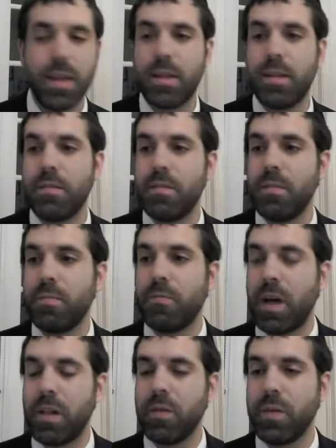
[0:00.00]
that this
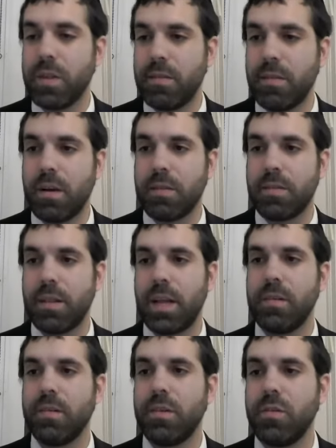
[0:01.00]
following these laws allow
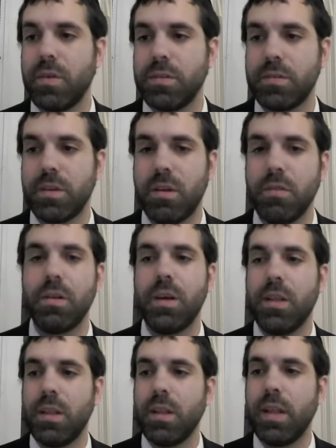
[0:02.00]
you to dwell securely
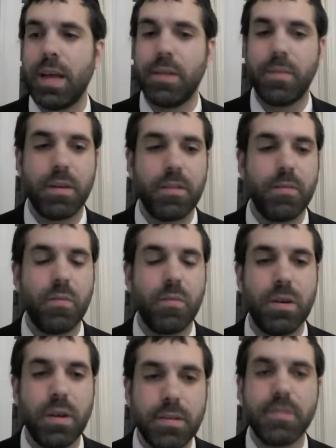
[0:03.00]
in the land because
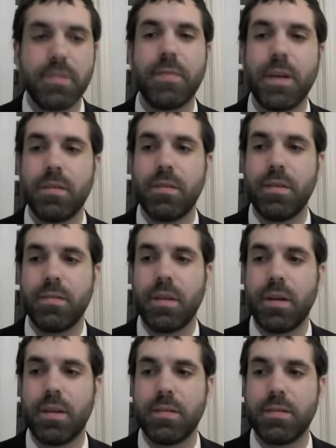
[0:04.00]
one doesn't follow these
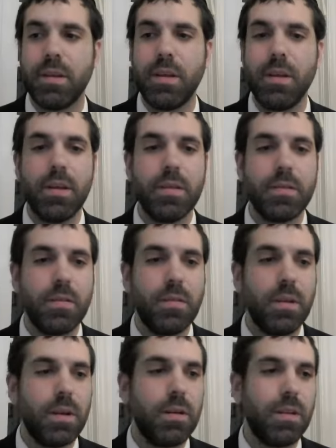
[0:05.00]
laws, so
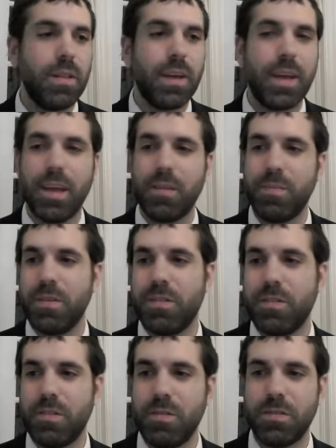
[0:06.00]
they they can't be
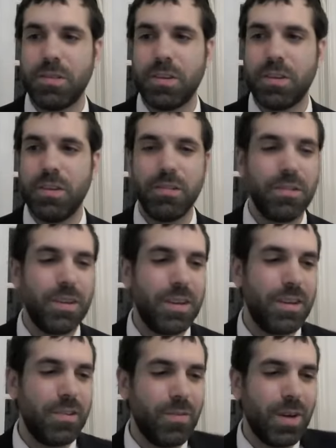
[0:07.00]
too secure
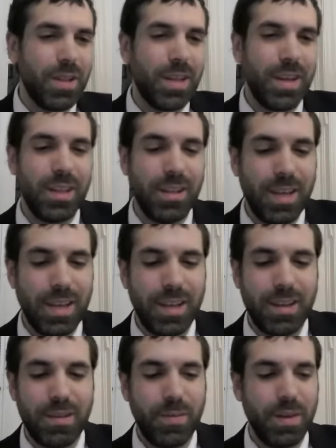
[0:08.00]
in dwelling in the
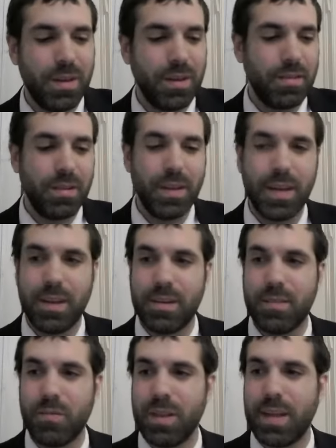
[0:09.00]
land because the land
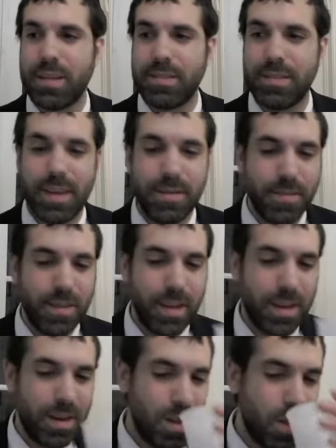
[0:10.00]
will not stand for
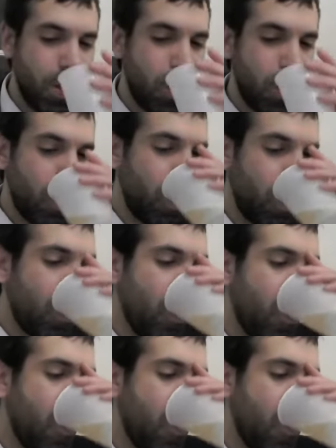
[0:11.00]
that.